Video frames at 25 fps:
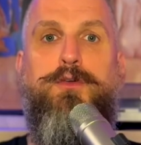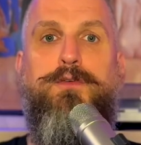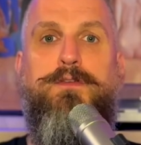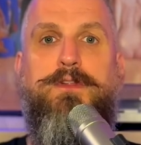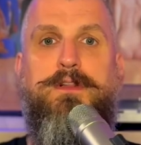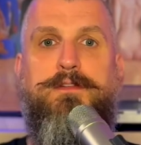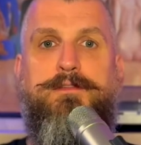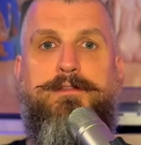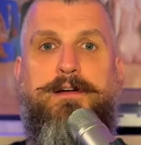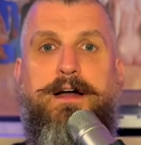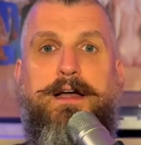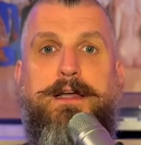
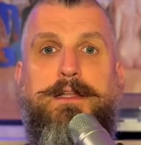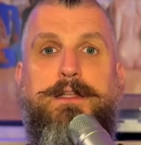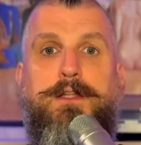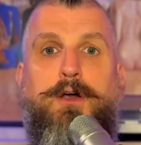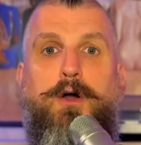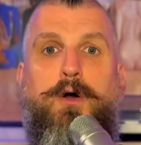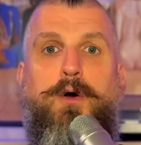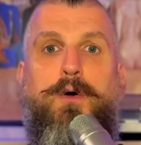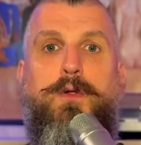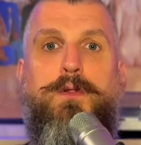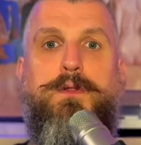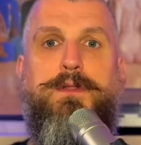will find
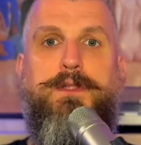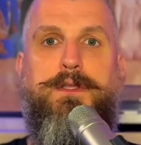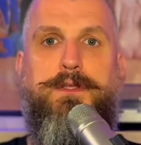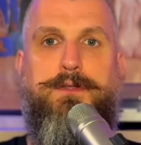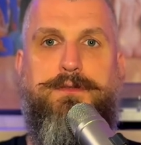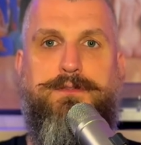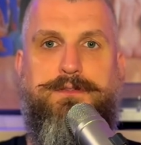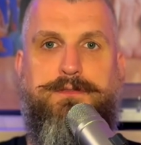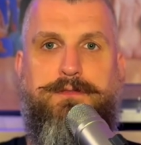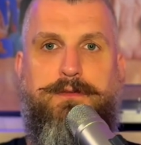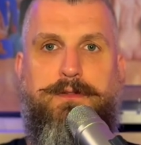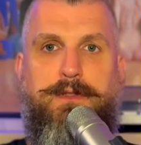all the
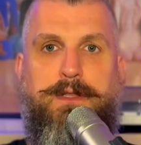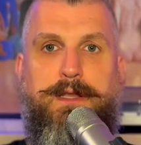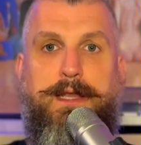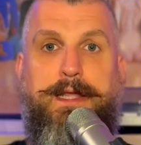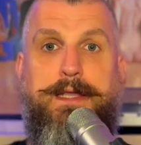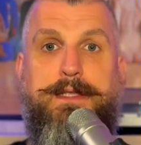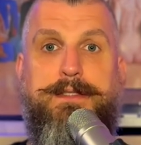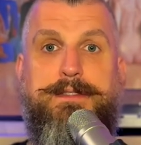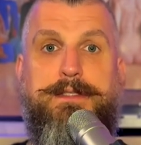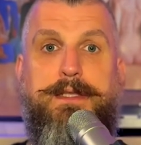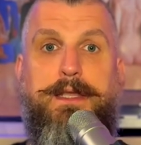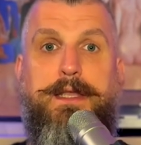useful
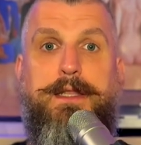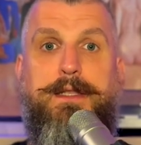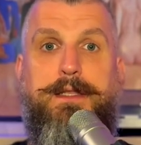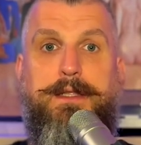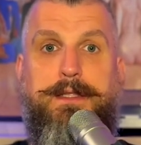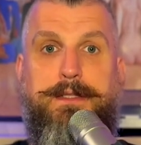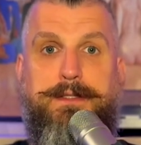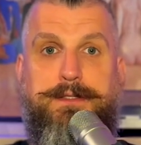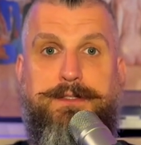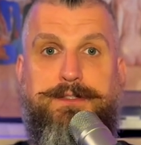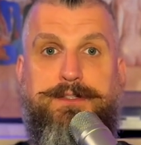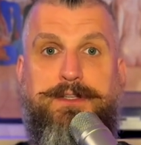links in
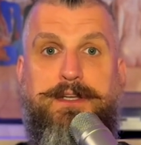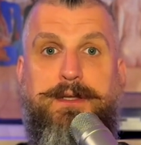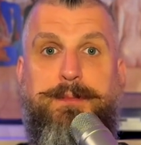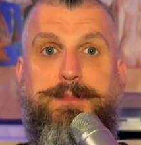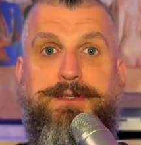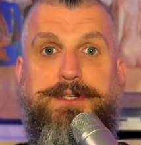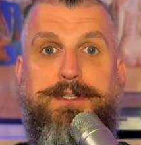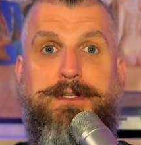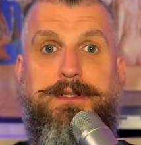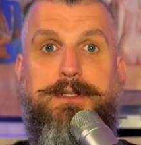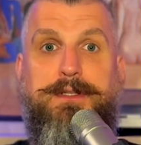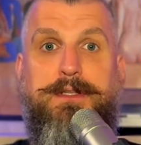the
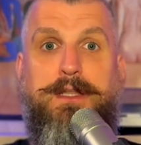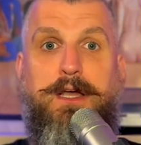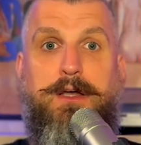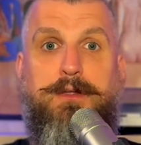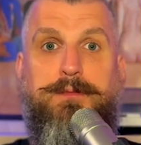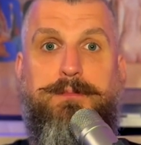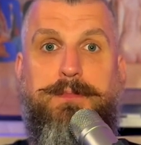description down